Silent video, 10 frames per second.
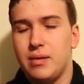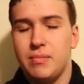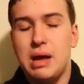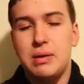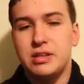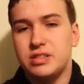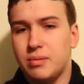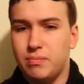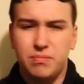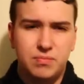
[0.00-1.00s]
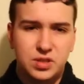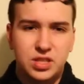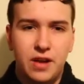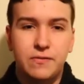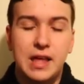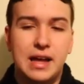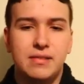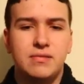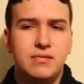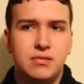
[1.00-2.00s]
Maybe some stuff that,
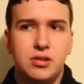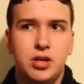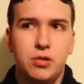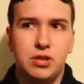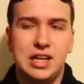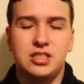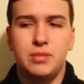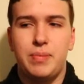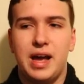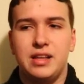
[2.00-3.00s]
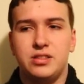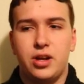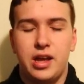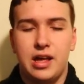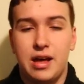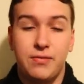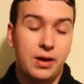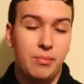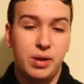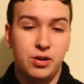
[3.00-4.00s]
you know, less depends on having
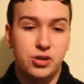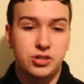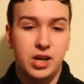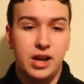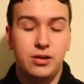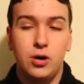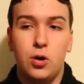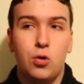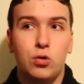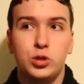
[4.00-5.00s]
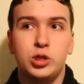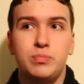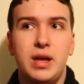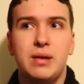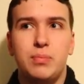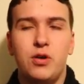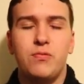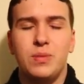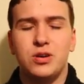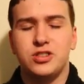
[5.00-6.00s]
a mirror side, or just make
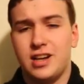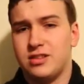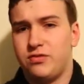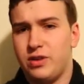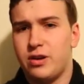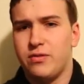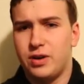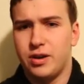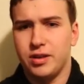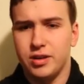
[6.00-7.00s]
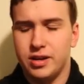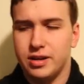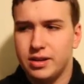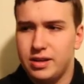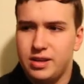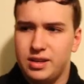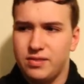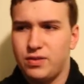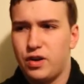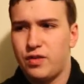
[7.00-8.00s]
both mirror sides very, very good.
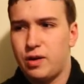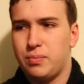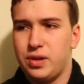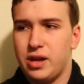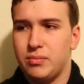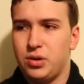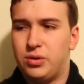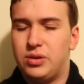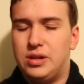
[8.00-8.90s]
Very, very playable.